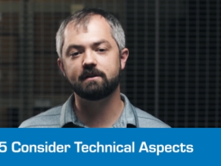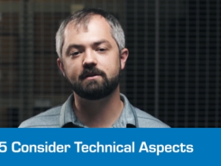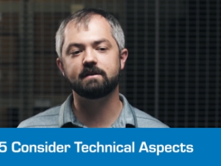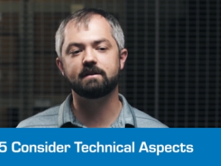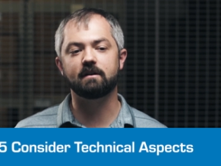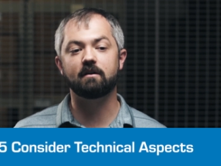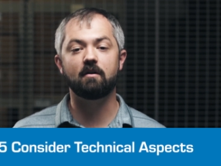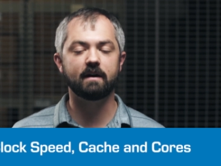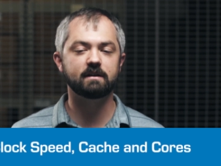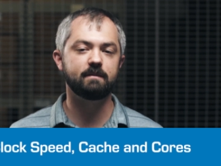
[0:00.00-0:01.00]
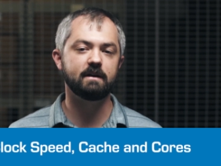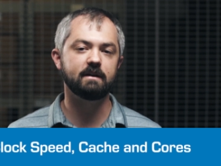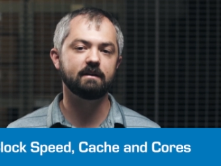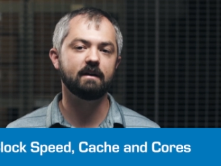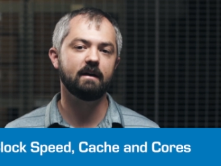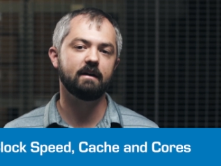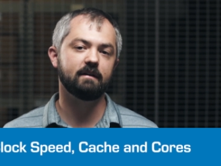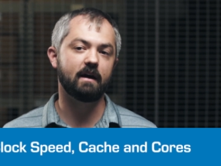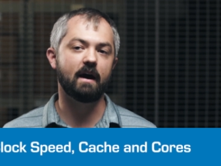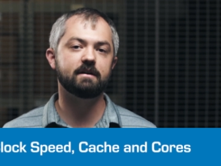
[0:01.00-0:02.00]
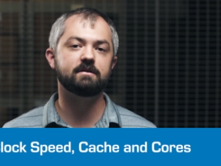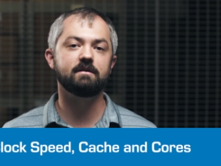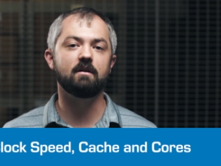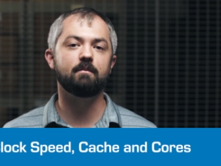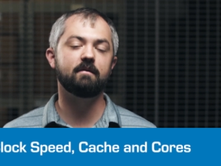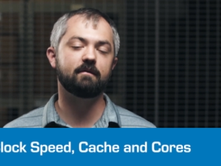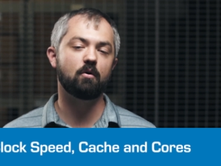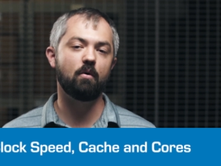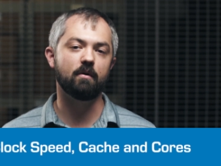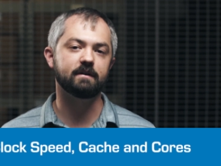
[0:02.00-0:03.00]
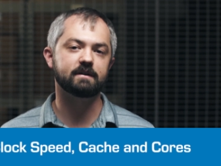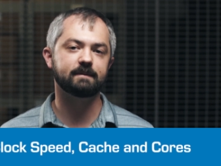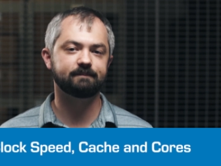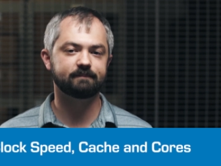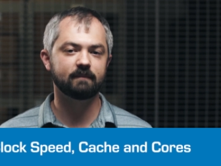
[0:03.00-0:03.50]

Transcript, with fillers: such as the clock speed, the cache, and the number of cores.